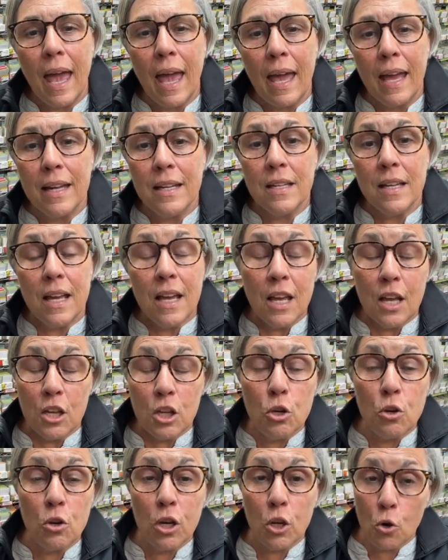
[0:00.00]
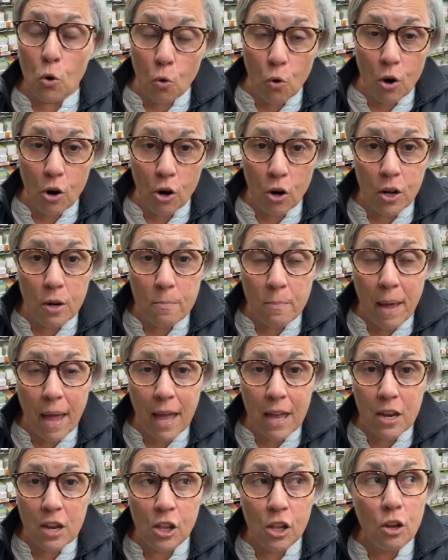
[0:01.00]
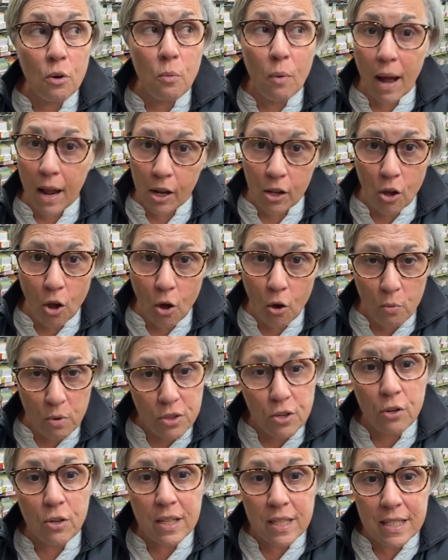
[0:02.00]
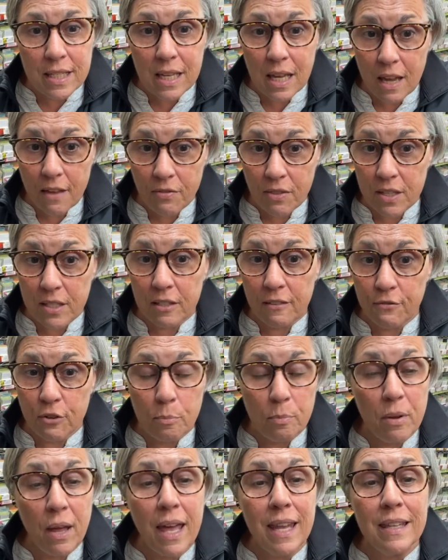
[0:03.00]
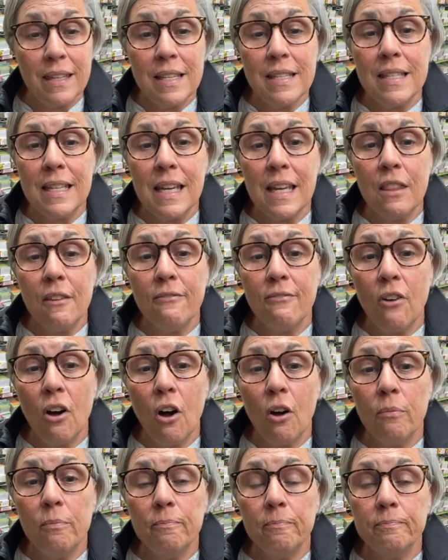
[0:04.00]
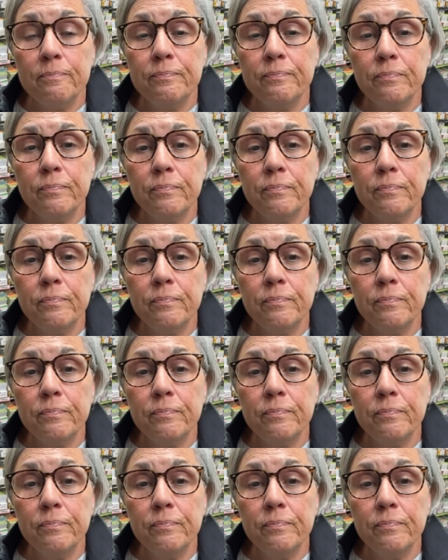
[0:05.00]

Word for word: And you can order campanula right along with your lisianthus if you're planting lizzie in the fall.